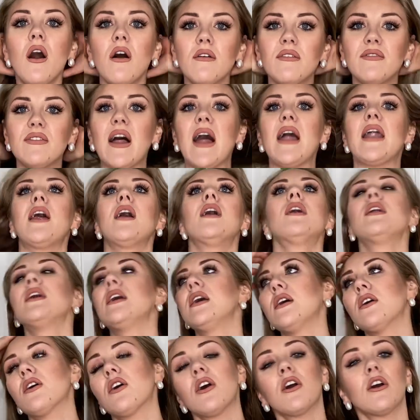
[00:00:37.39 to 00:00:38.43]
flat
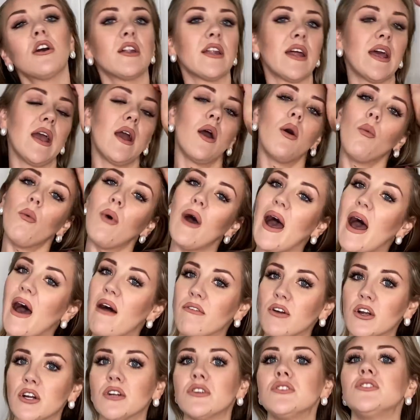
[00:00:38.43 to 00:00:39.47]
ironing, curling,
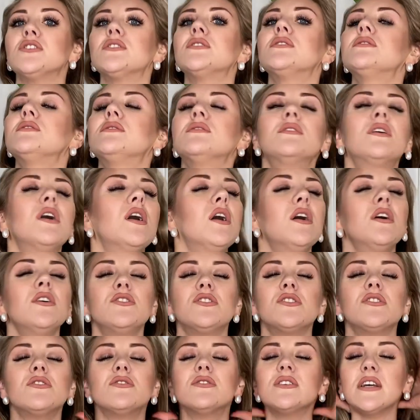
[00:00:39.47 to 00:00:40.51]
whatever, just
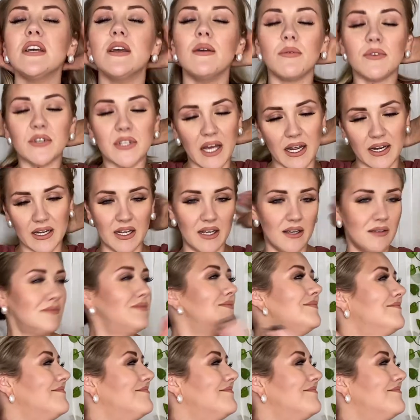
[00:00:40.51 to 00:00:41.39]
use a heat protectant.